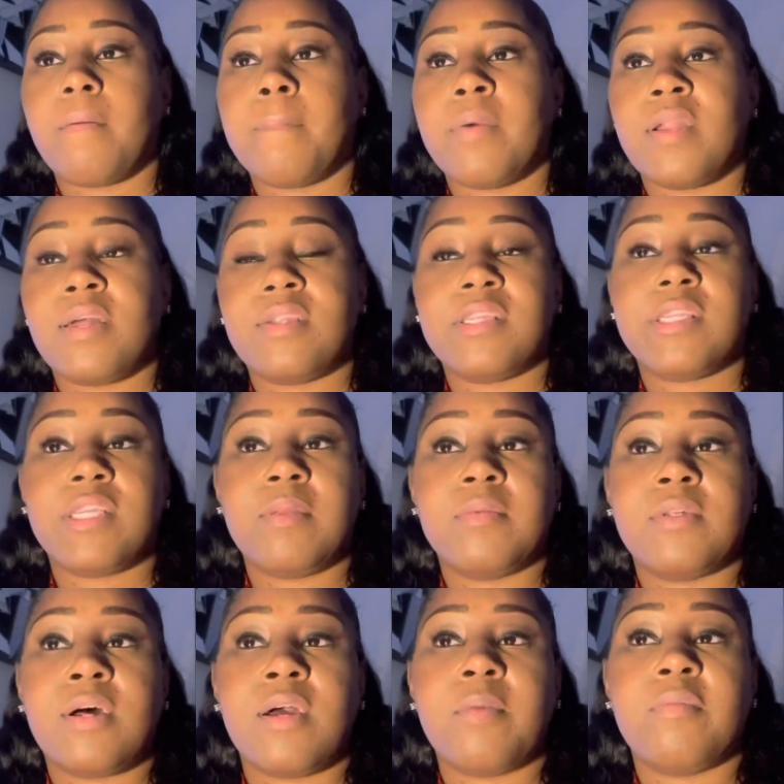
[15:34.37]
But at the same
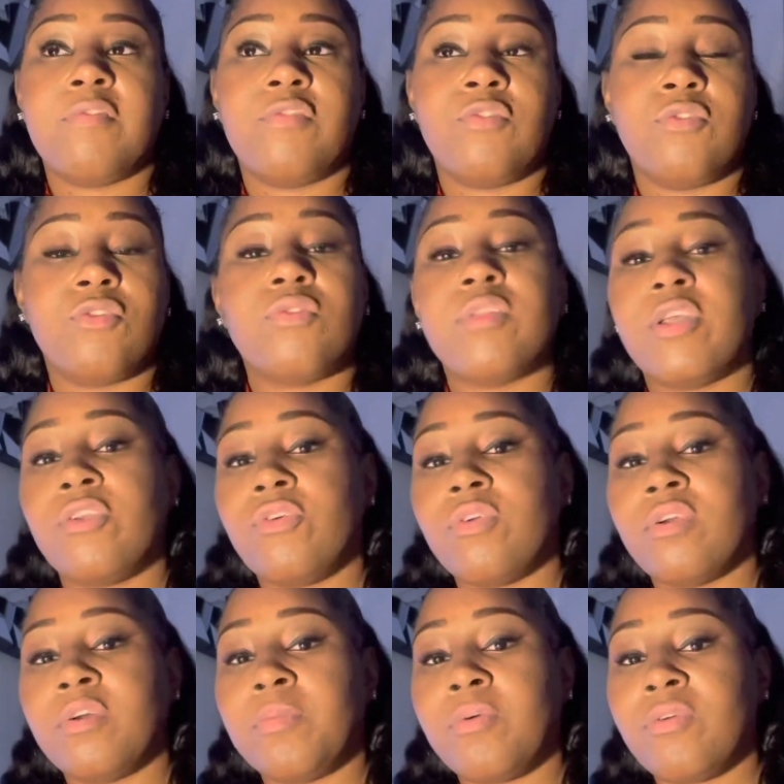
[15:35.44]
time, if you know that you're a
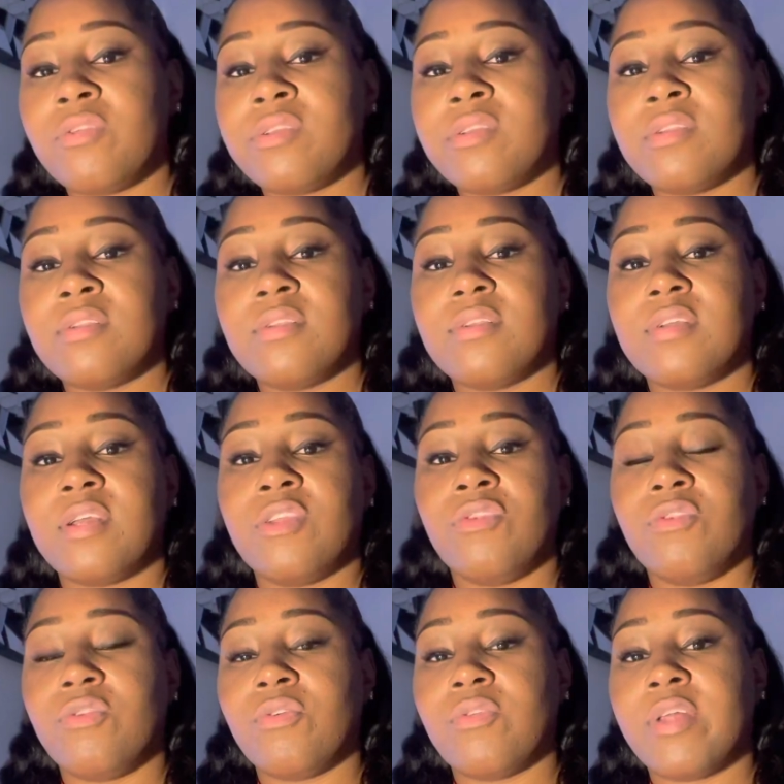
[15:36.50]
good person and
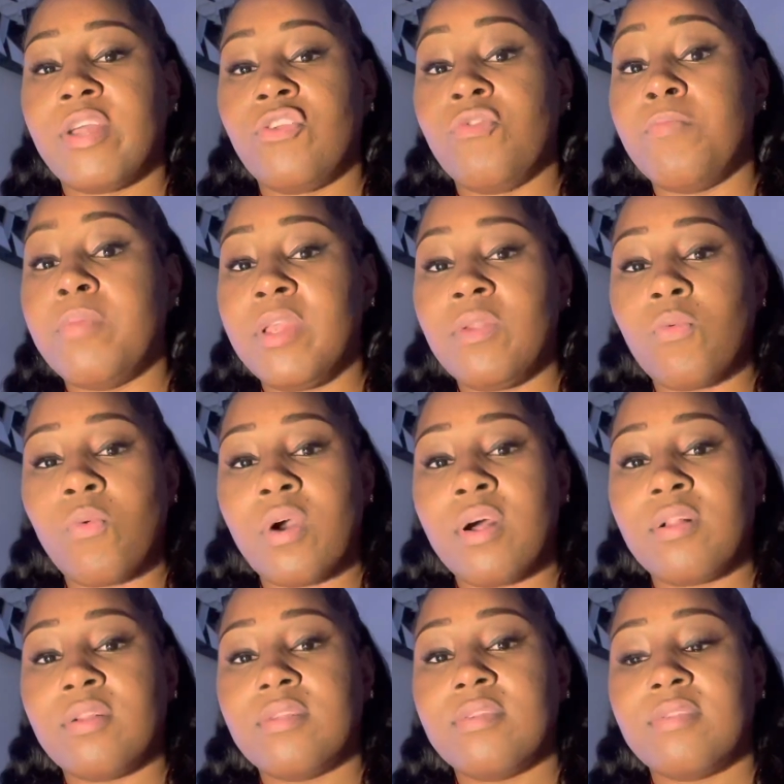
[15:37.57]
you know that you mean
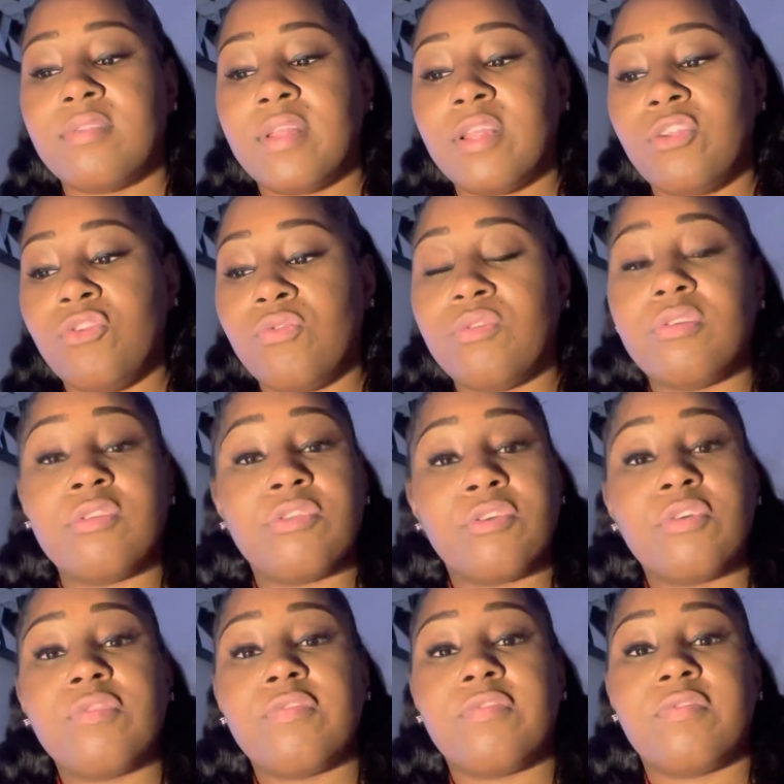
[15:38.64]
well, then you
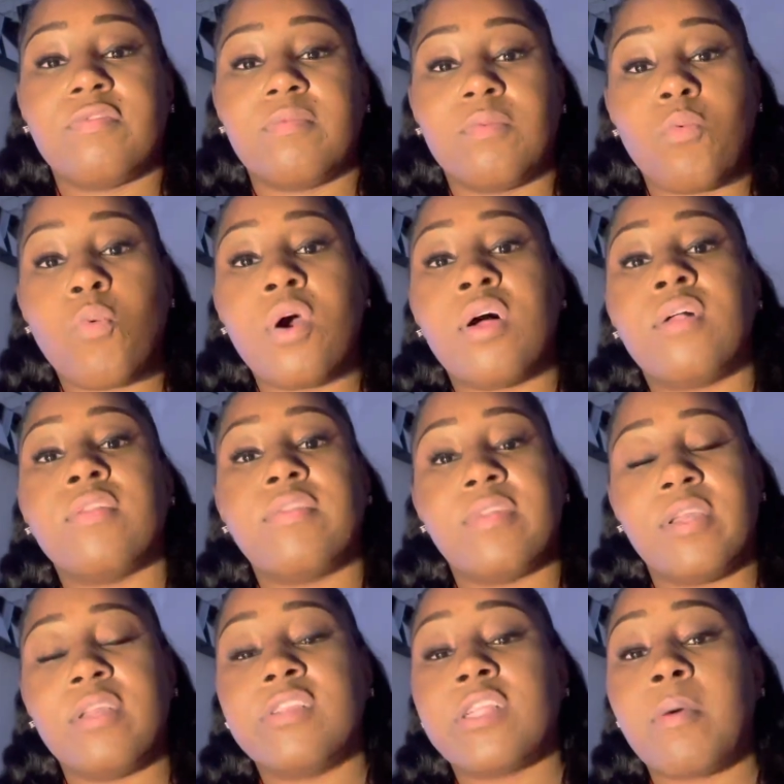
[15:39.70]
deserve well
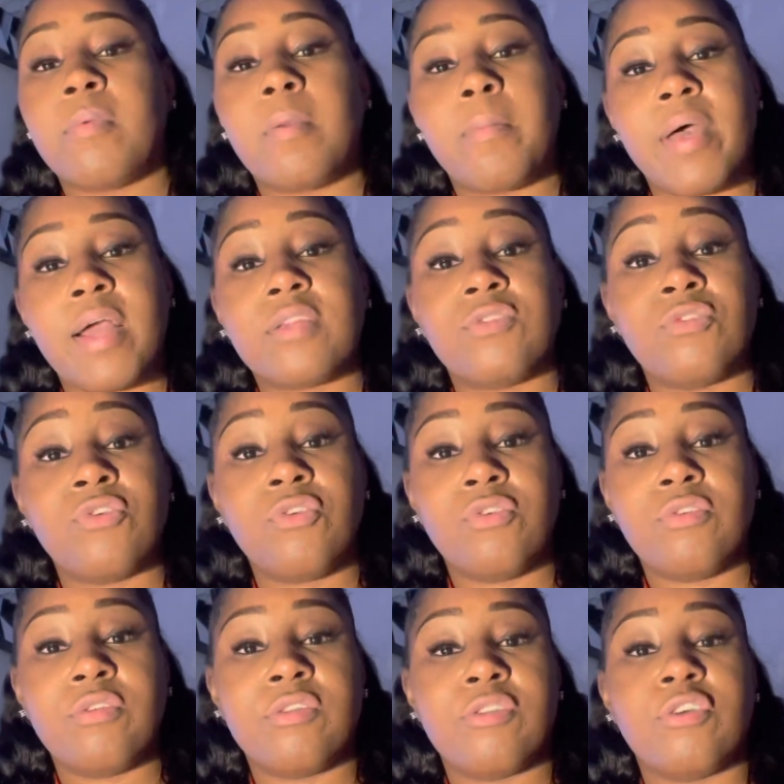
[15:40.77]
things coming back to you. You
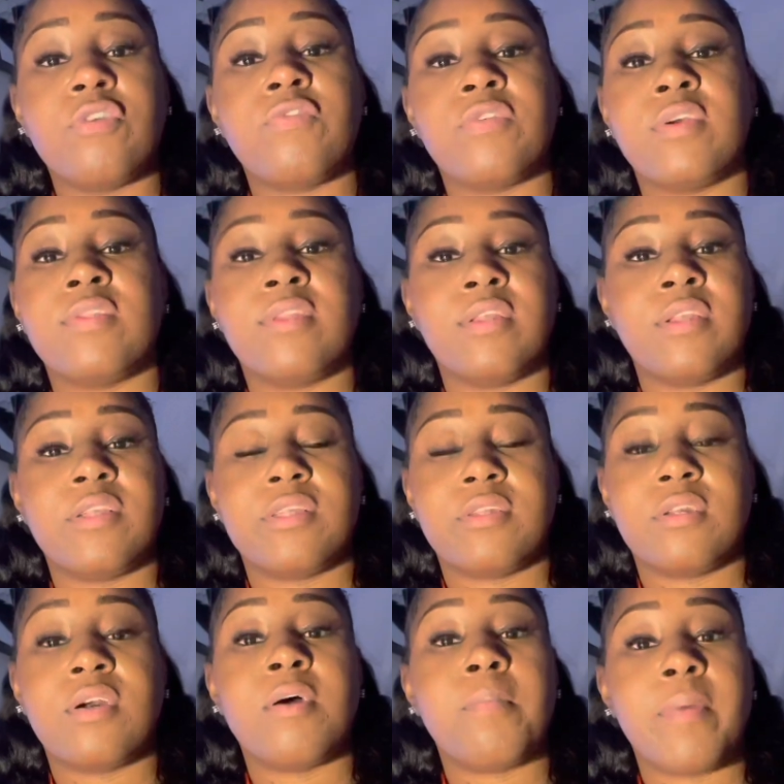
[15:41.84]
deserve good things
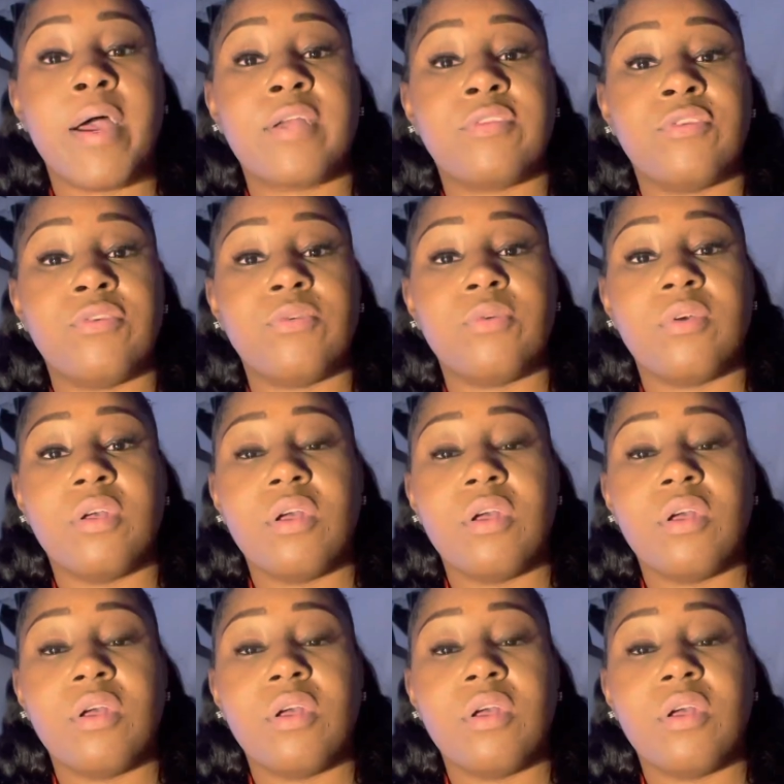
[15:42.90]
to come back to you.